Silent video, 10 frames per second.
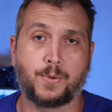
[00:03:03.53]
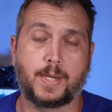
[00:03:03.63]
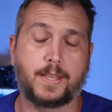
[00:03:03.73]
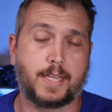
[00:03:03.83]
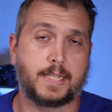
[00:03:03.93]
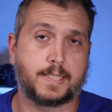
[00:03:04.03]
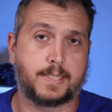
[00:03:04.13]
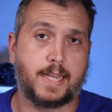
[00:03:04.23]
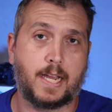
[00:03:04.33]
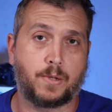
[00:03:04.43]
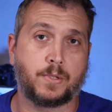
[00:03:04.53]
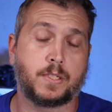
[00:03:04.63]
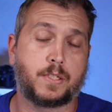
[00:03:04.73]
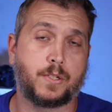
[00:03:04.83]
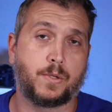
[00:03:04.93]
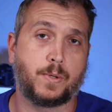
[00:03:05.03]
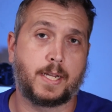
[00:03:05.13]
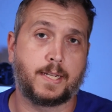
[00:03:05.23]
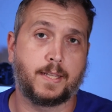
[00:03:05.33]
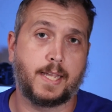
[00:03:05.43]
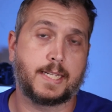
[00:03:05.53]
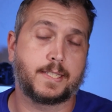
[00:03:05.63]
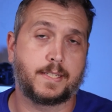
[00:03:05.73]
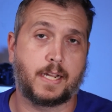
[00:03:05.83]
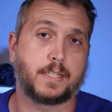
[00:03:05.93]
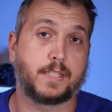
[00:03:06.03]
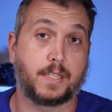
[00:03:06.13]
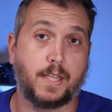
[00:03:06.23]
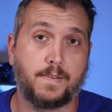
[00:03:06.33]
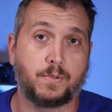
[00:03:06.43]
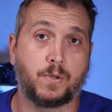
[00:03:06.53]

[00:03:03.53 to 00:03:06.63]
three things down to a less toxic